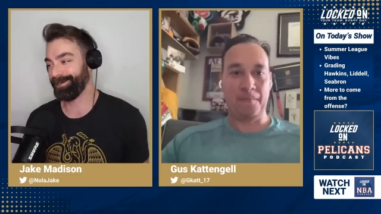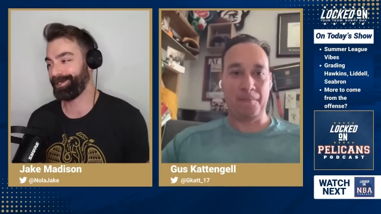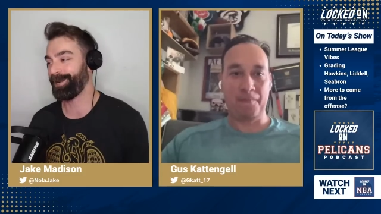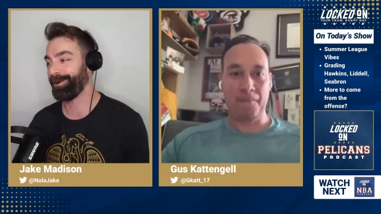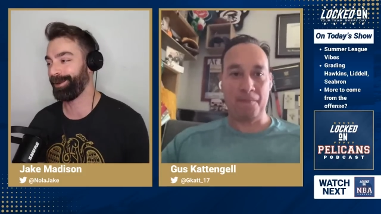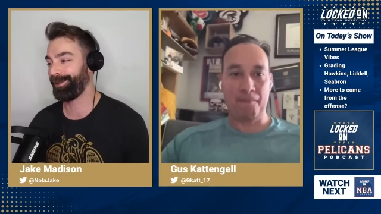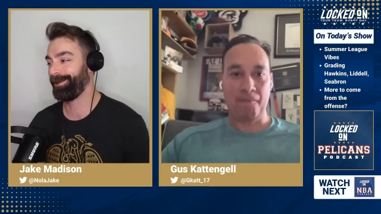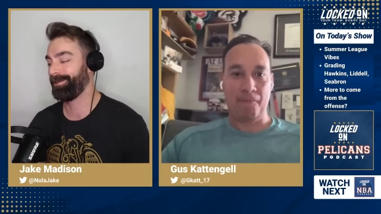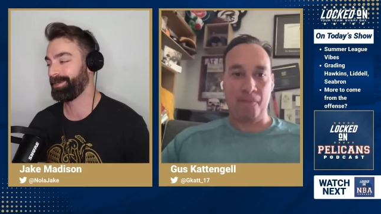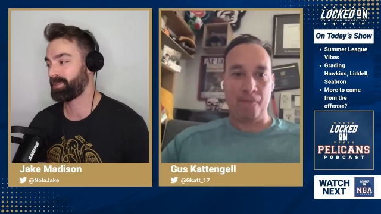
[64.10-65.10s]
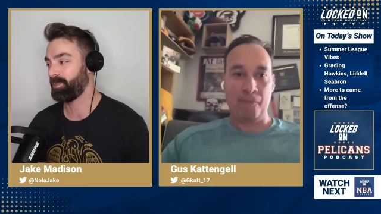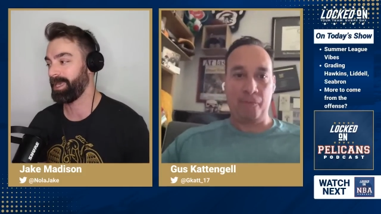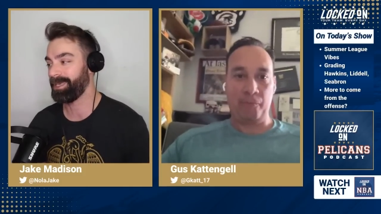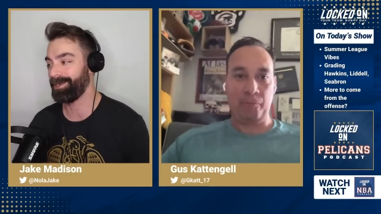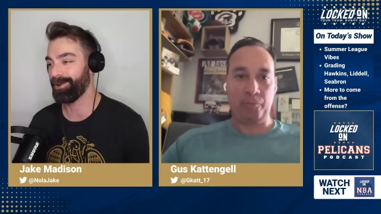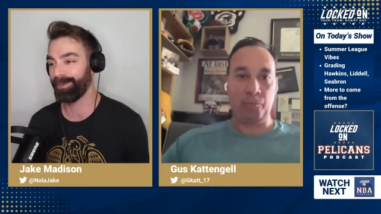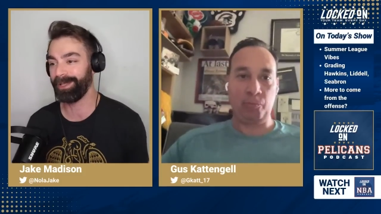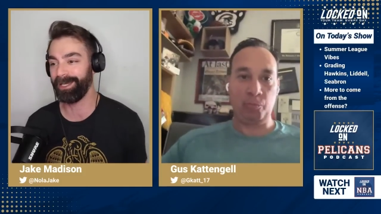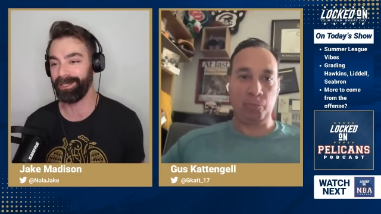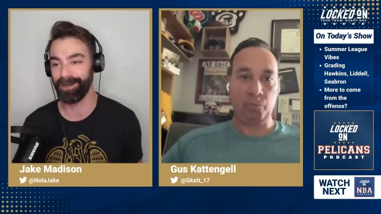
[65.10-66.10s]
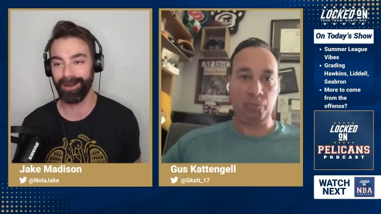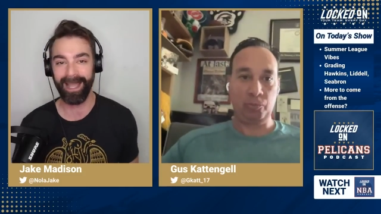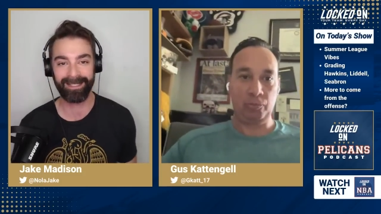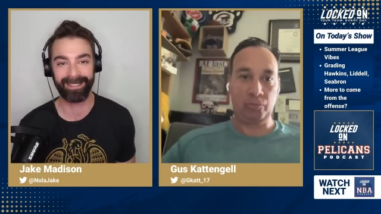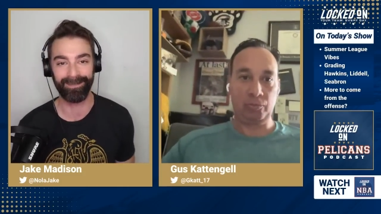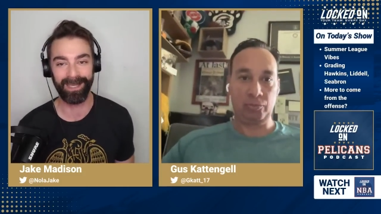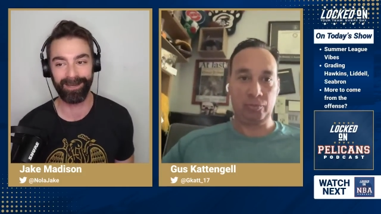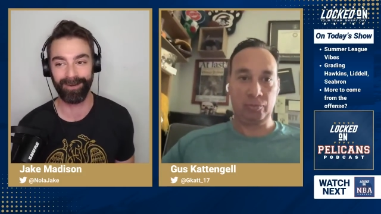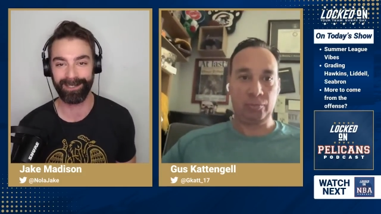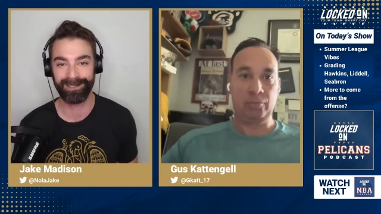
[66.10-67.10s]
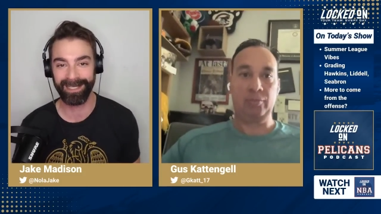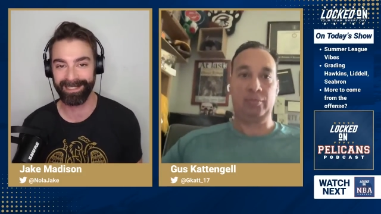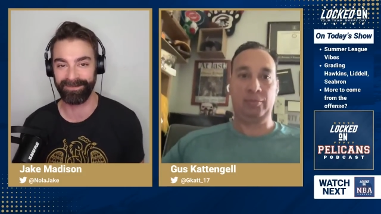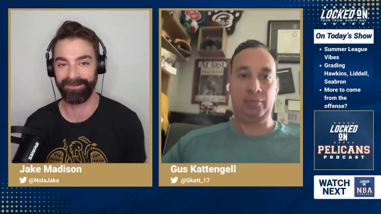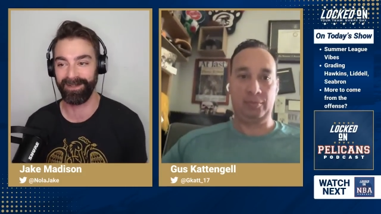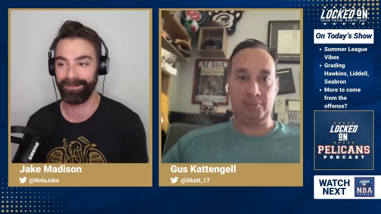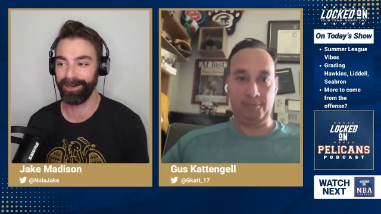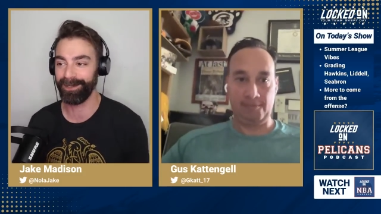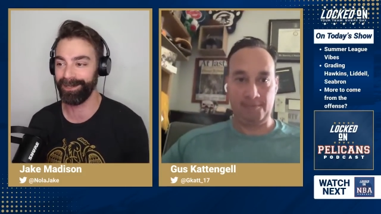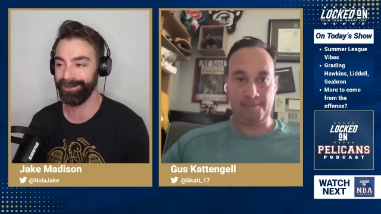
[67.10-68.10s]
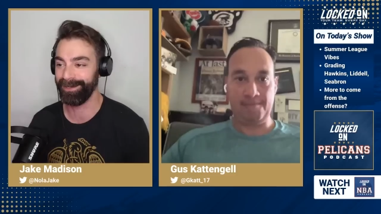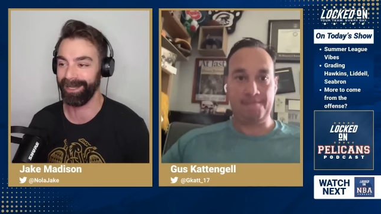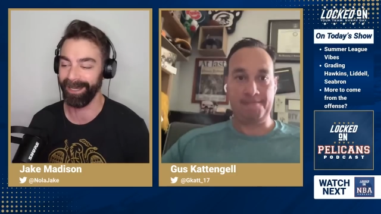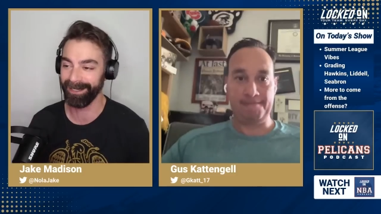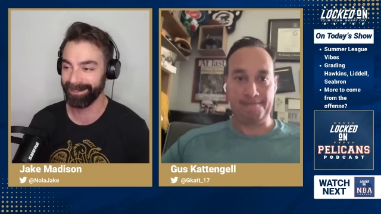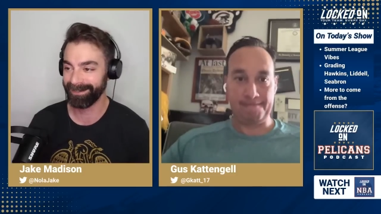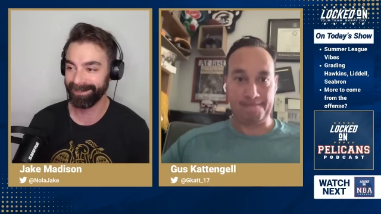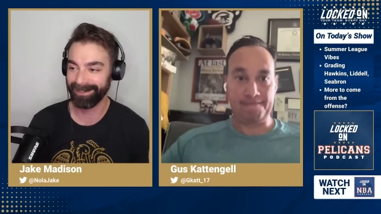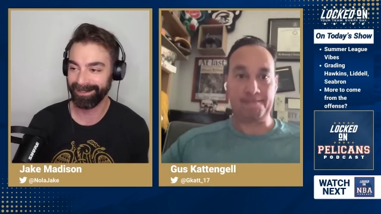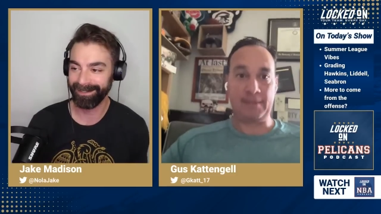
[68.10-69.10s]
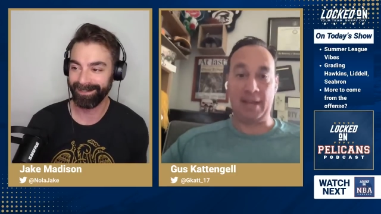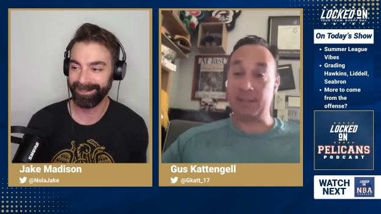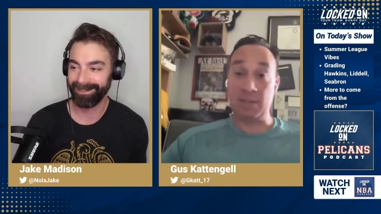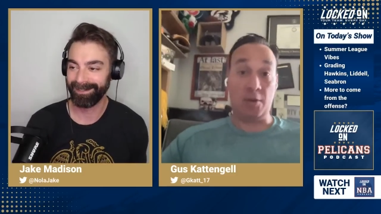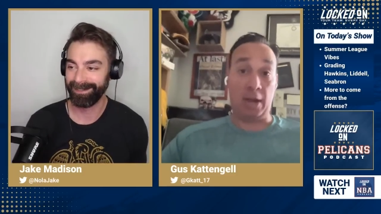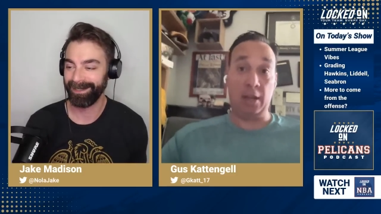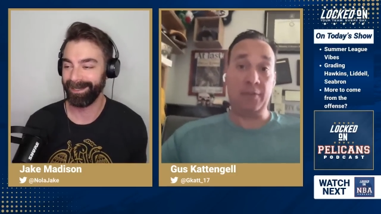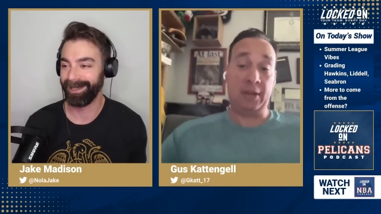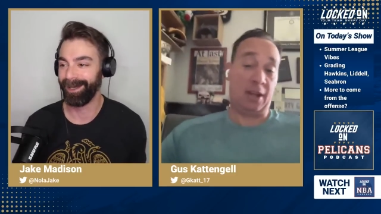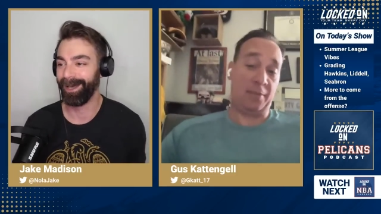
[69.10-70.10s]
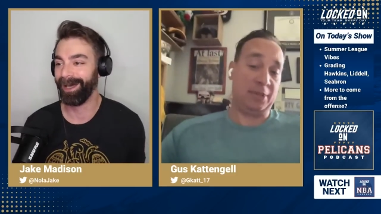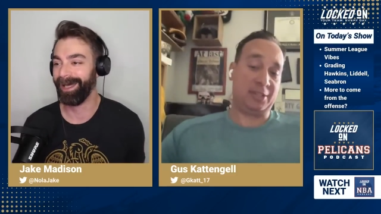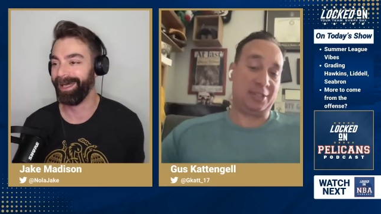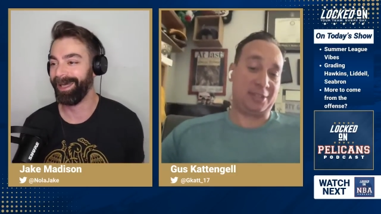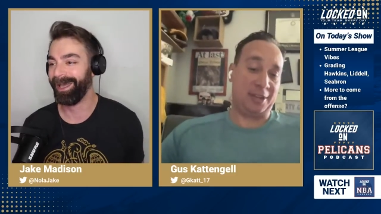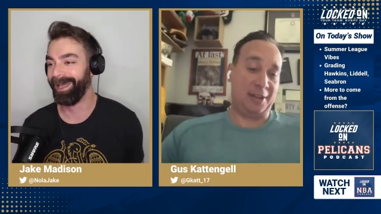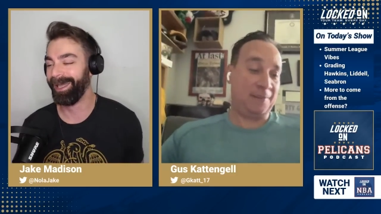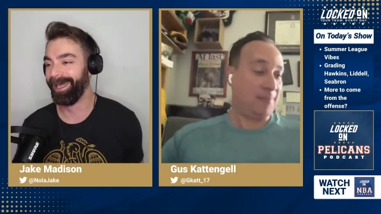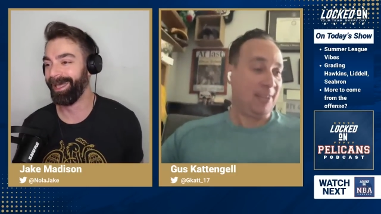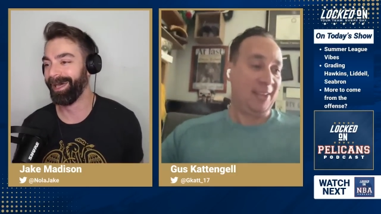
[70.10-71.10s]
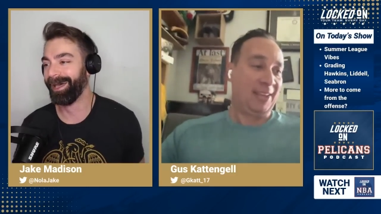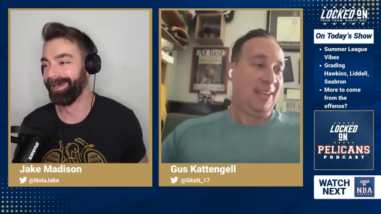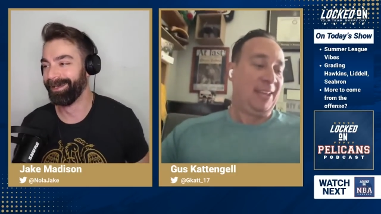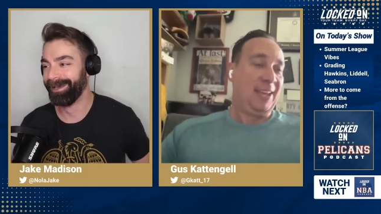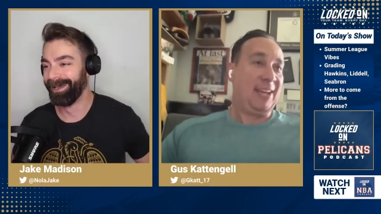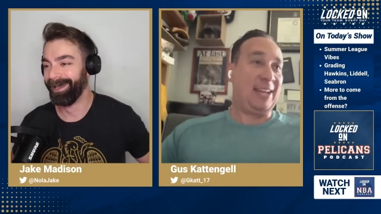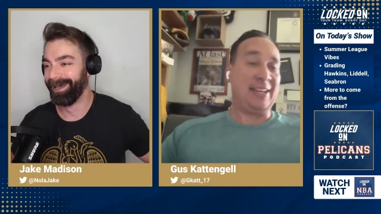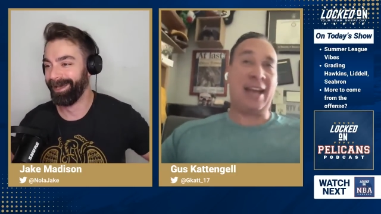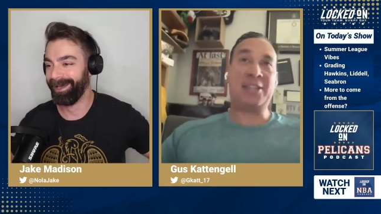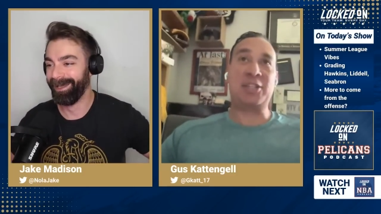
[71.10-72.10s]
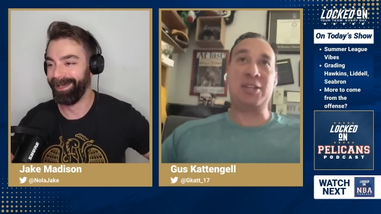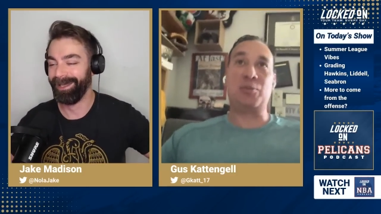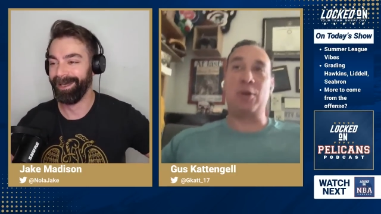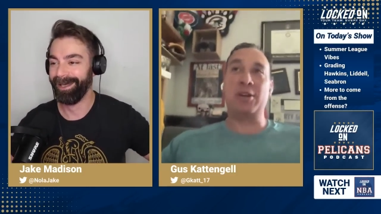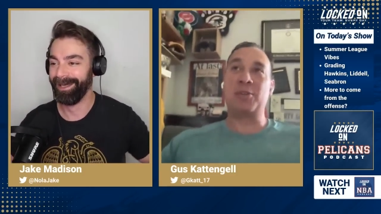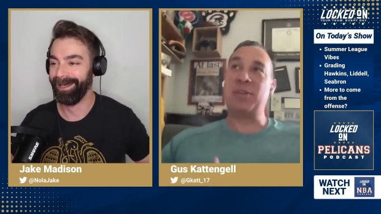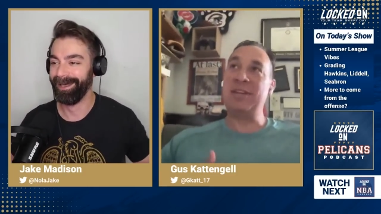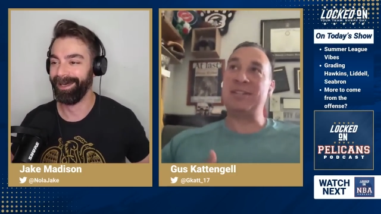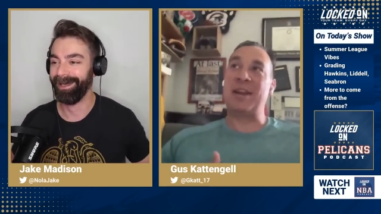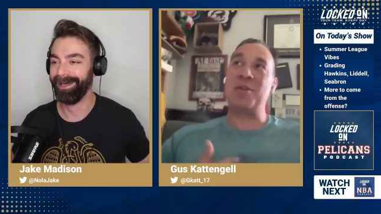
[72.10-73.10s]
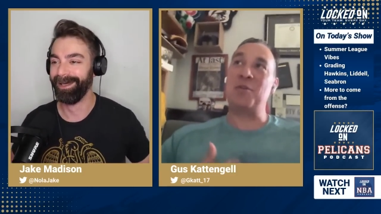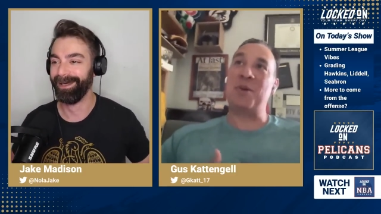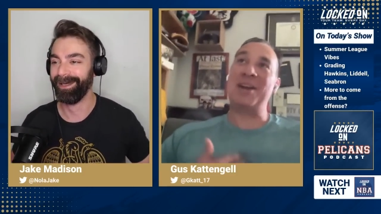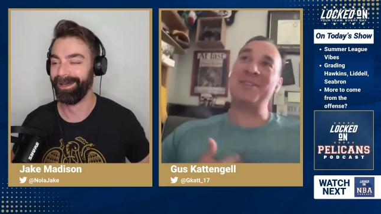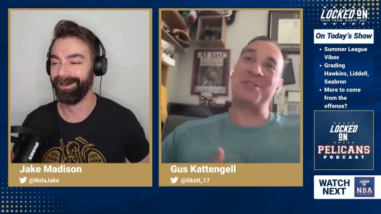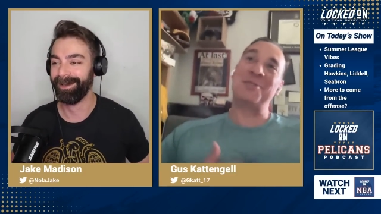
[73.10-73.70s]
Speaker 1: your show earlier this week. You normally you're asking me questions. I get to flip it on you today.
Speaker 2: Yes. No, I loved it. This is uh it, it, actually is one of the things that I don't mind